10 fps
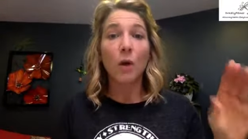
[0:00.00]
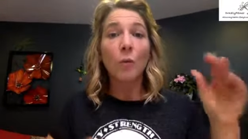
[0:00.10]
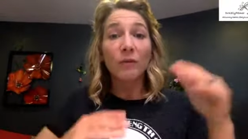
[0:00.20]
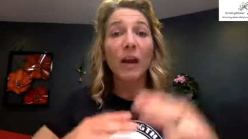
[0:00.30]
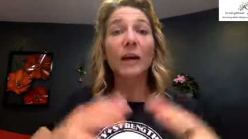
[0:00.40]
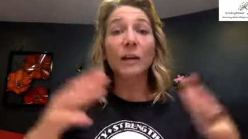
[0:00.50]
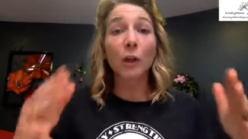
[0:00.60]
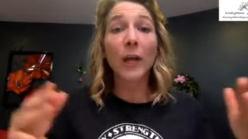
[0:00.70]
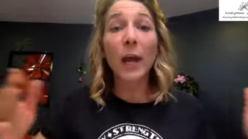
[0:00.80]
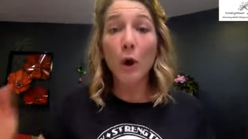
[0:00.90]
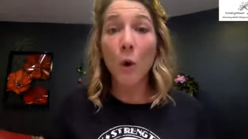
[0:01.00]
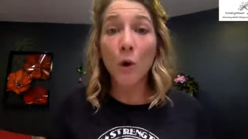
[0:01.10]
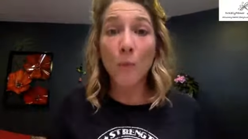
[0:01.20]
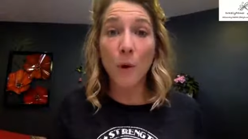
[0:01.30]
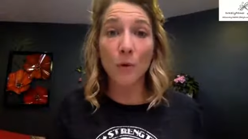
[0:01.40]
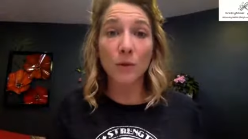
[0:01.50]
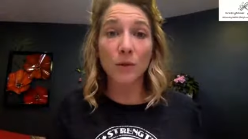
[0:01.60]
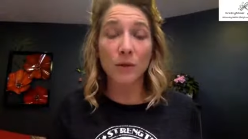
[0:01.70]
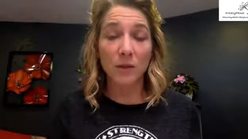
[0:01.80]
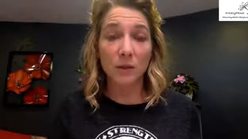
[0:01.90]
we've got to look at
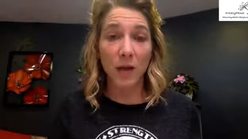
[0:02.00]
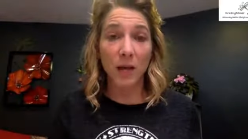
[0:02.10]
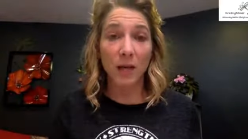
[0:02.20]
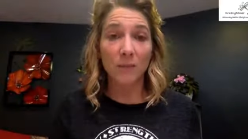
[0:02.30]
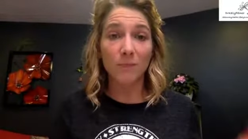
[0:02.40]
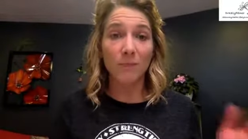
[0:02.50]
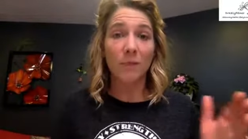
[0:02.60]
hormones to say